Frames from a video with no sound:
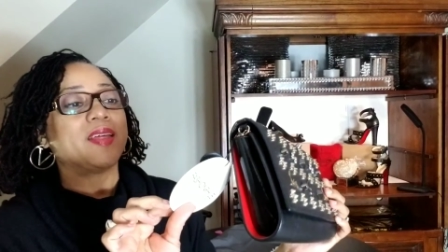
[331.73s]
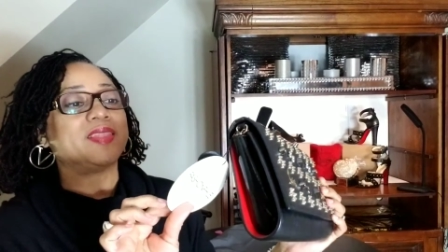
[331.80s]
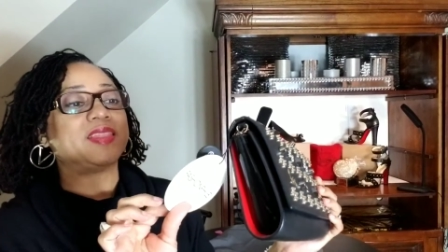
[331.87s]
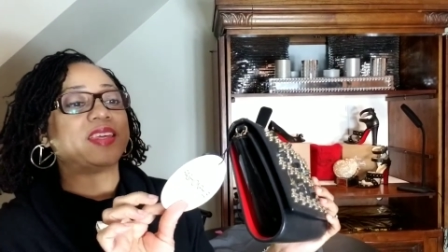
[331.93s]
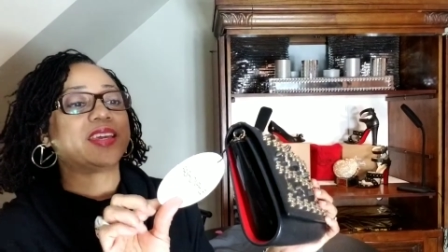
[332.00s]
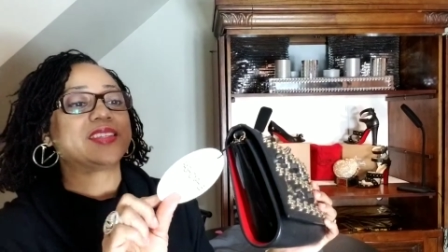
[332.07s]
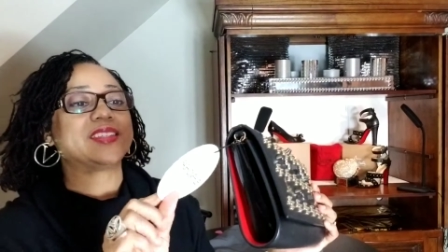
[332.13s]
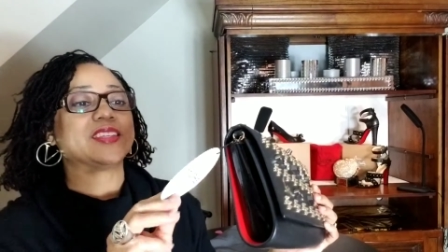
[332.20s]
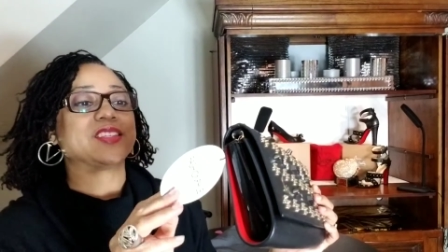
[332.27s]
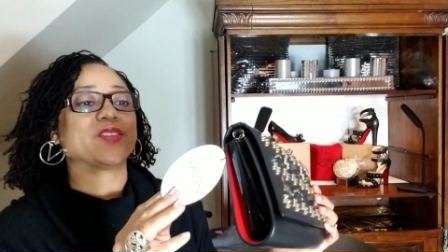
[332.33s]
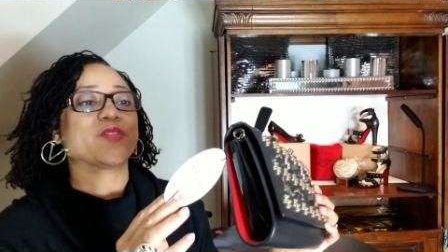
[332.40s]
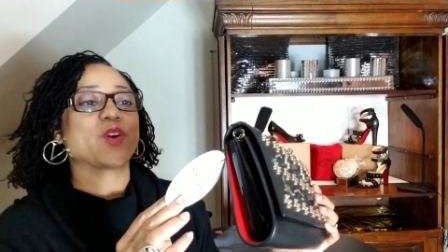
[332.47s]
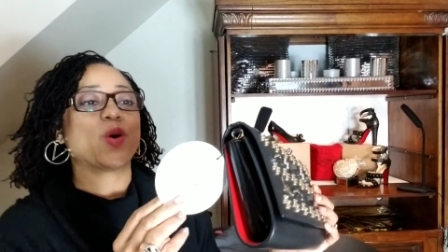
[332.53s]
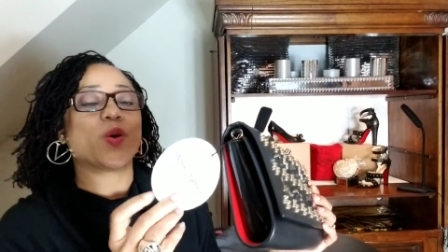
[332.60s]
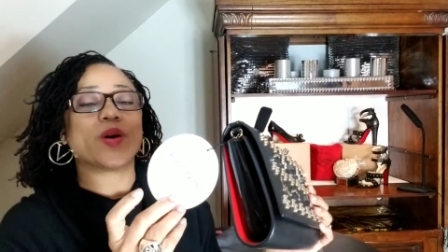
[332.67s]
This is,
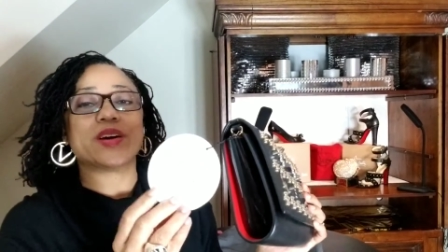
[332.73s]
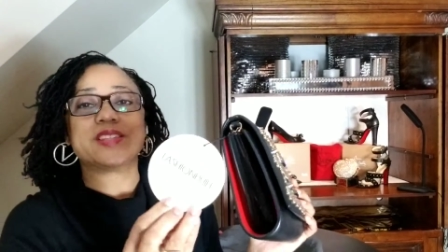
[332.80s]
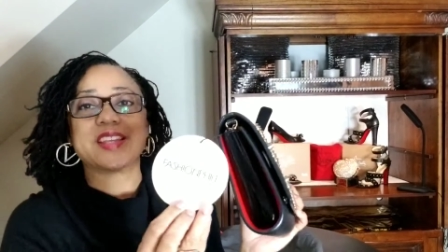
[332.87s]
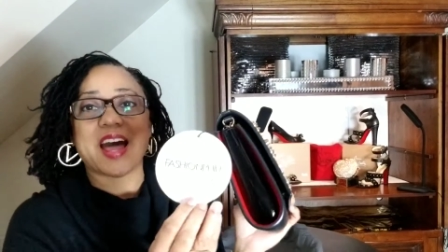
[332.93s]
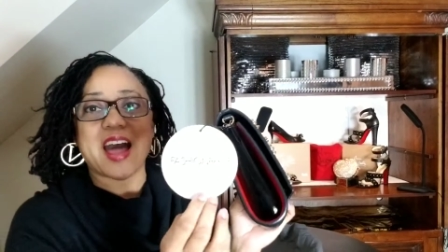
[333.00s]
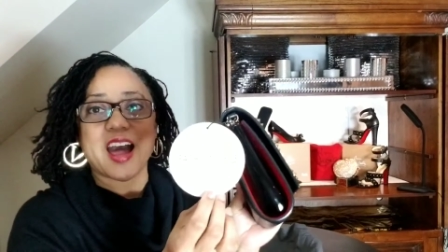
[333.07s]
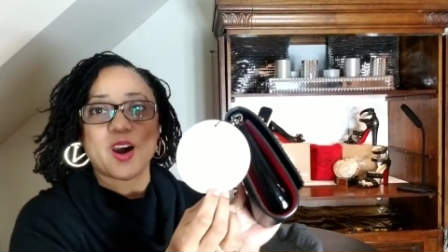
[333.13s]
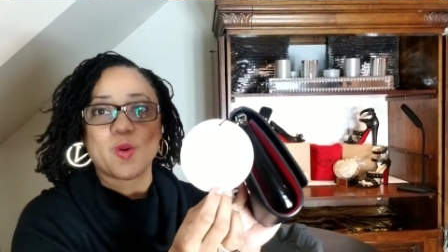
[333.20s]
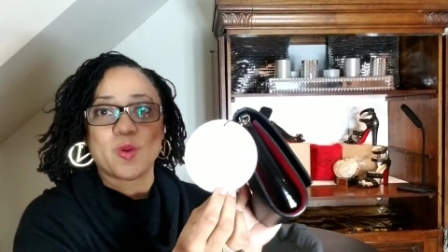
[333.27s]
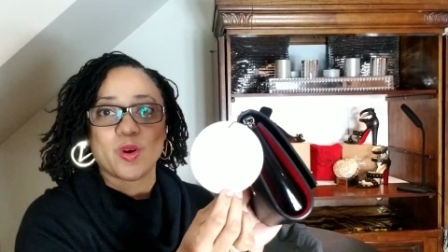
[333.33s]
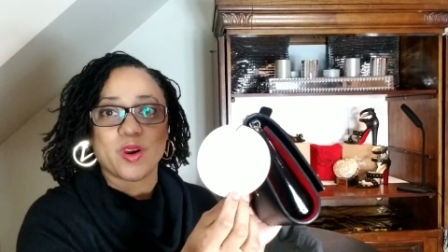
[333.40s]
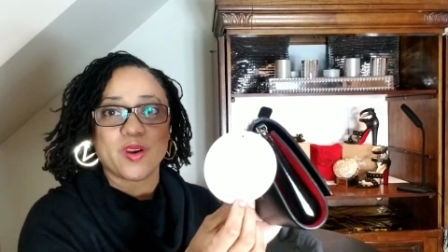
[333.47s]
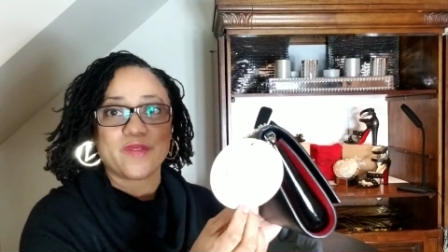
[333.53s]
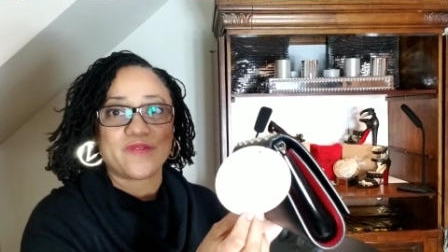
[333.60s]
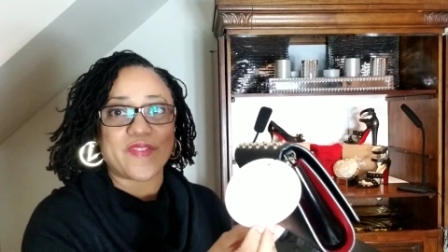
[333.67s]
of course,
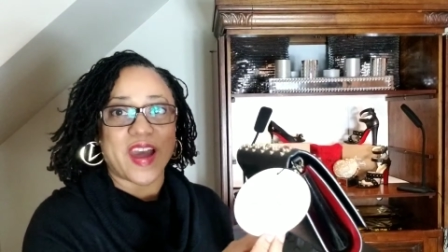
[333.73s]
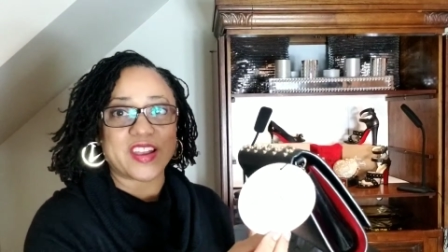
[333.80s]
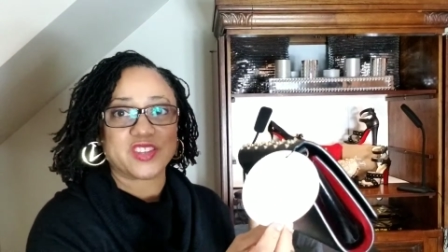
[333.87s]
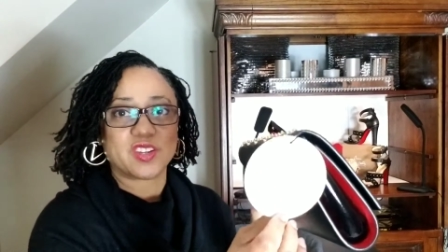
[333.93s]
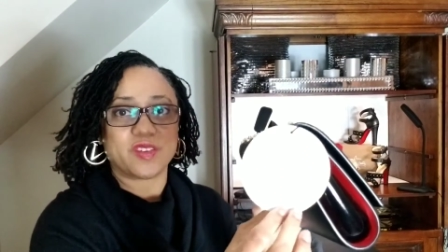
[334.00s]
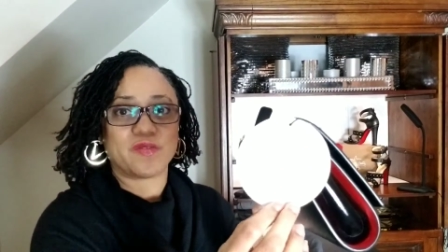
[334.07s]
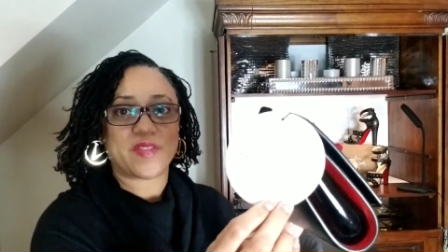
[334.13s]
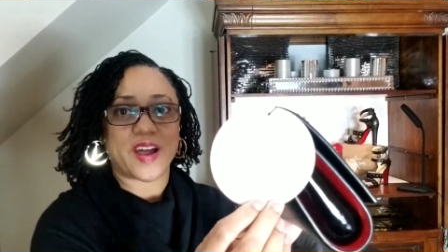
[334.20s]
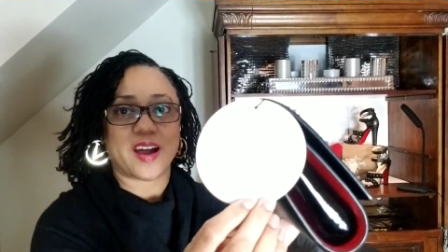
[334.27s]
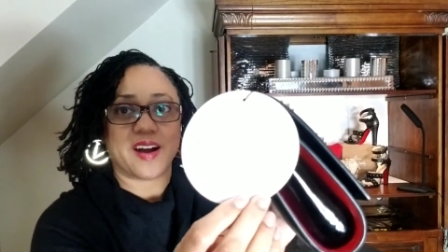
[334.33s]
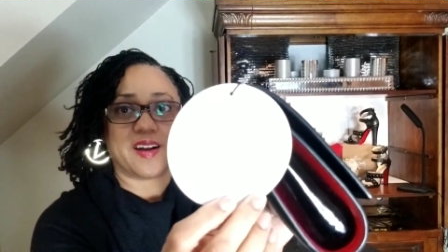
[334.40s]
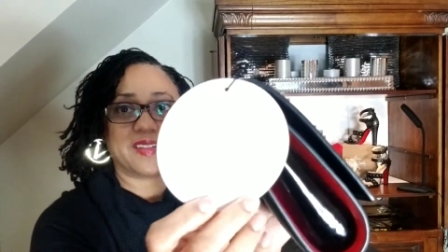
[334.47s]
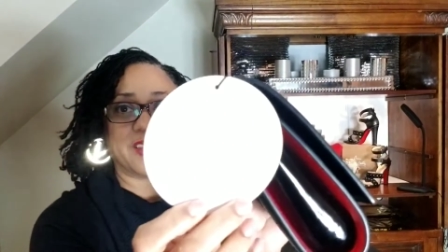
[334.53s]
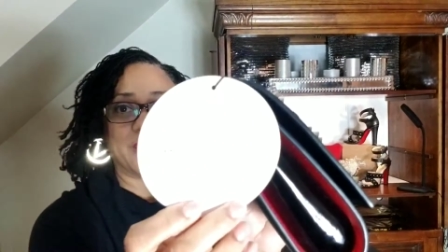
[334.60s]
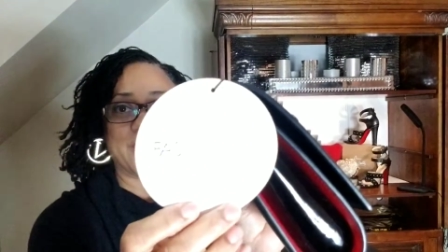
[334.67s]
our
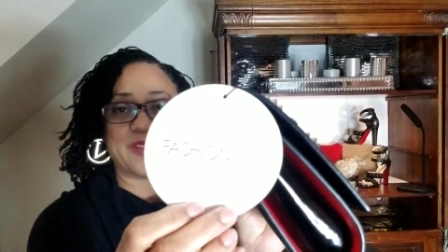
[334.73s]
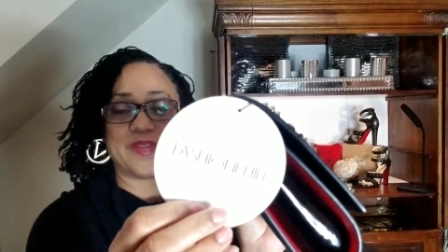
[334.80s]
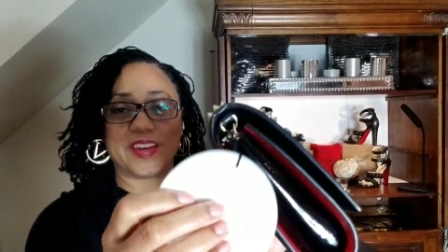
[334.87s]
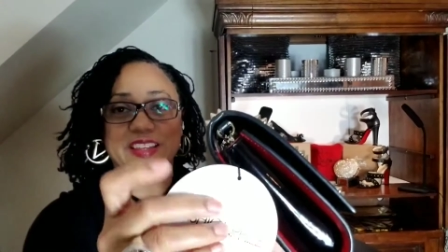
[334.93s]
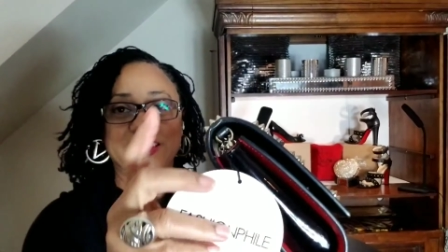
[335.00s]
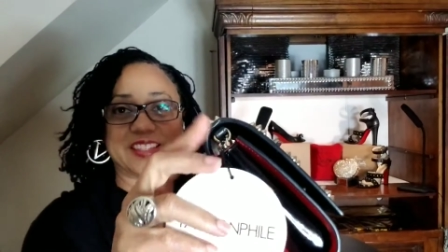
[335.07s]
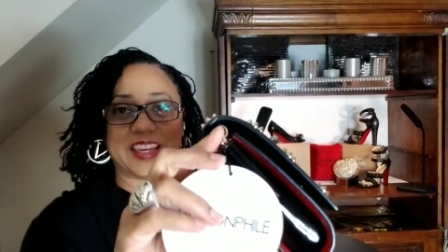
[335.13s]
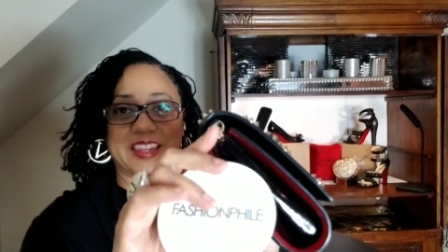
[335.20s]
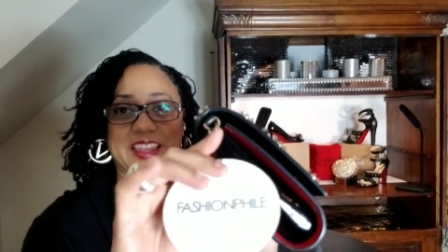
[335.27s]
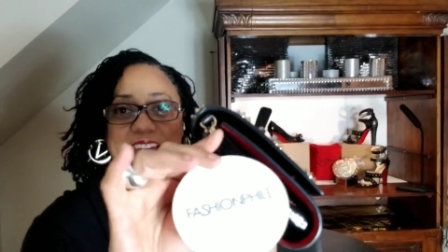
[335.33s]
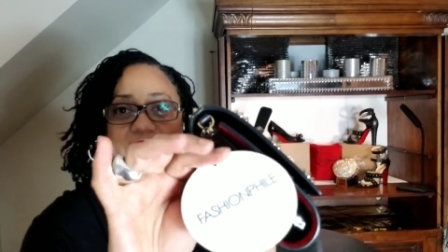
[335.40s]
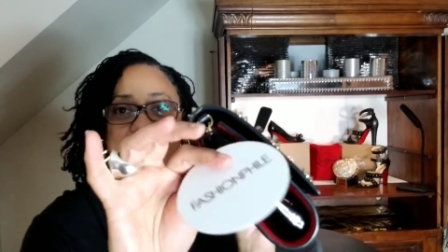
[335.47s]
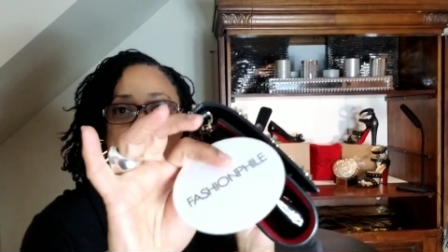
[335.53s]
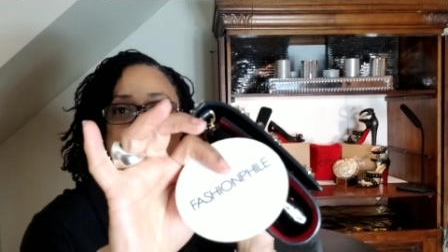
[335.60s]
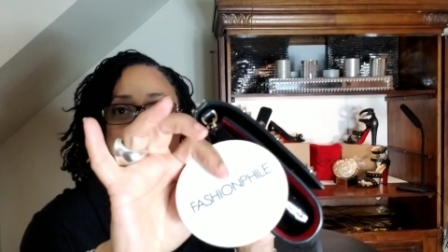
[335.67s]
Fashionphile. I don't know if you can see
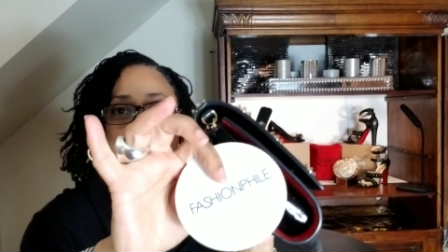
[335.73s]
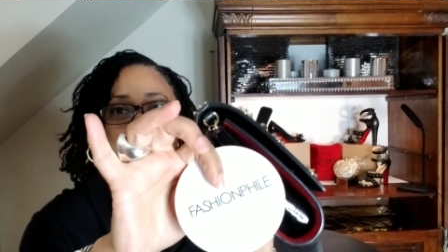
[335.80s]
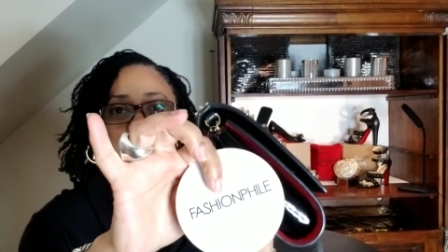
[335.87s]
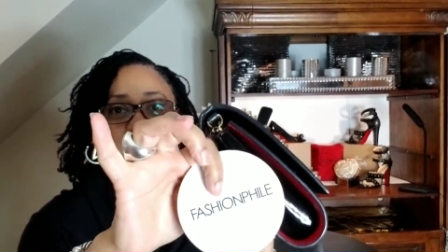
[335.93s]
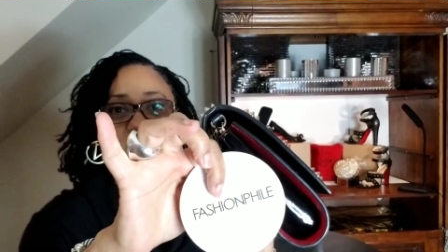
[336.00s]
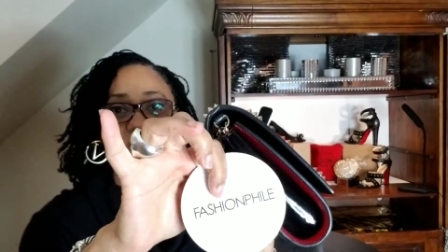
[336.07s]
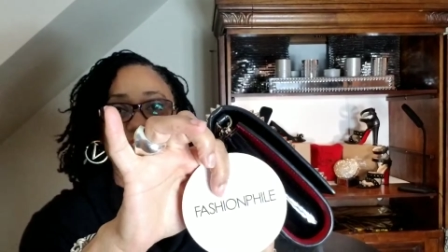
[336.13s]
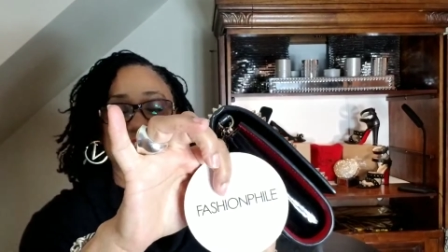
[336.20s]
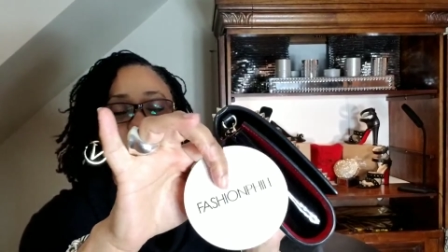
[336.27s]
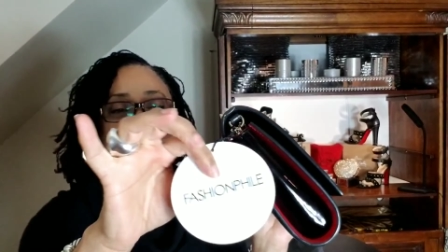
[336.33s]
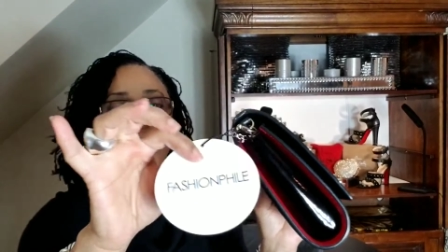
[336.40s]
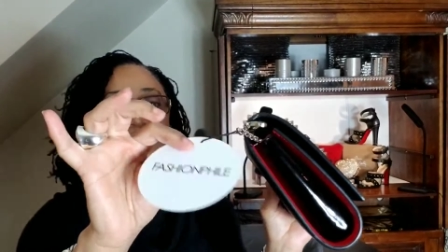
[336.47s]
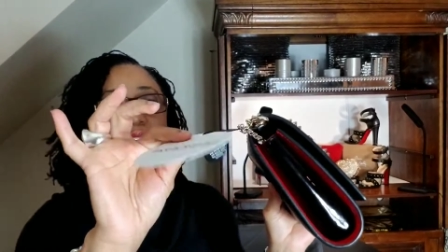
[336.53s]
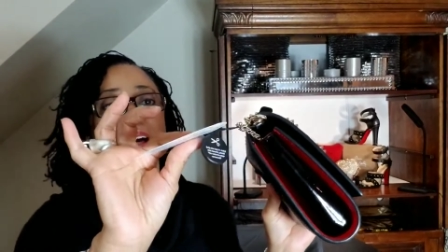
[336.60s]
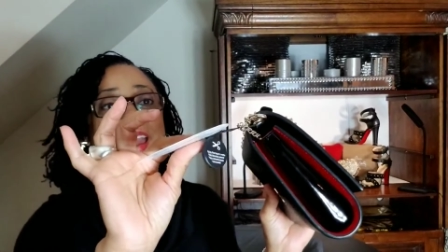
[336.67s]
that, our
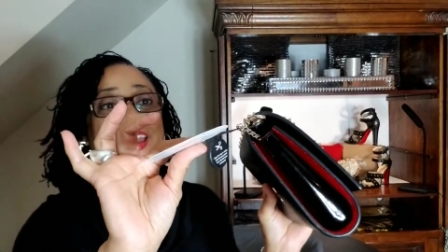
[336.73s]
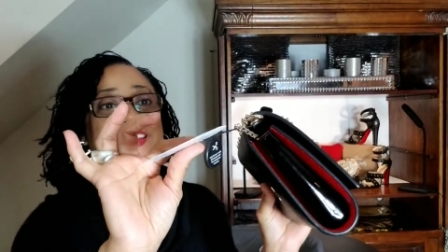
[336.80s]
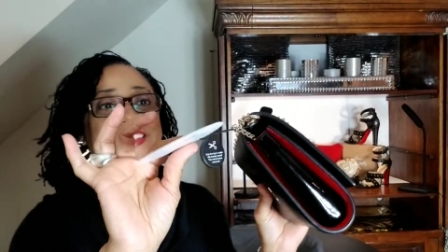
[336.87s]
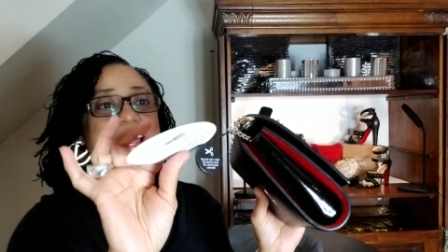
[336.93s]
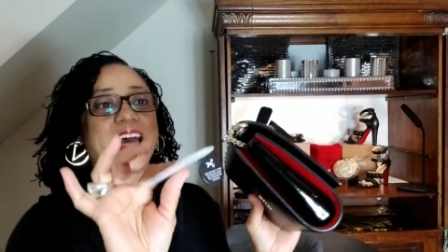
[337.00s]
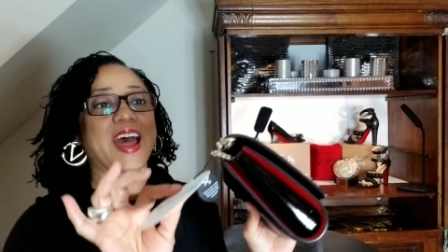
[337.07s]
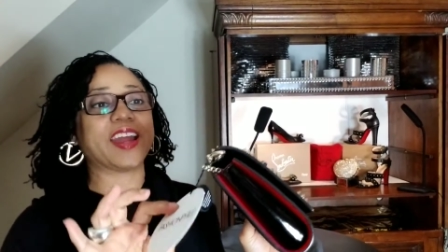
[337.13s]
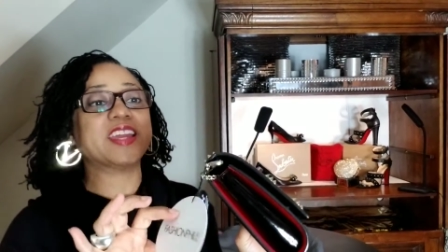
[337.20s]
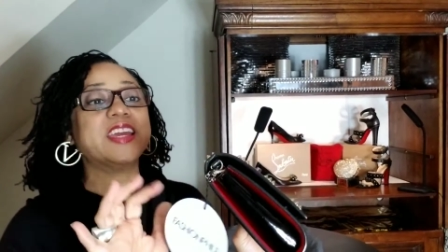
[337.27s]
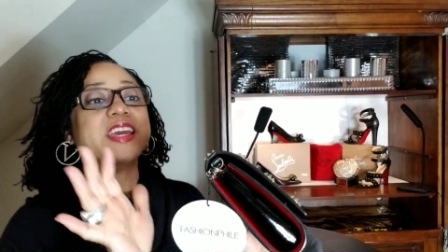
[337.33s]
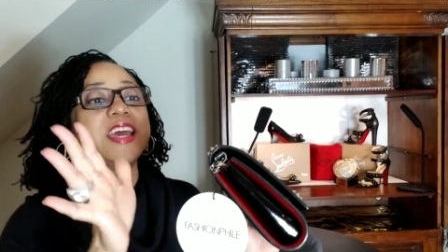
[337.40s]
Fashionphile hang tag.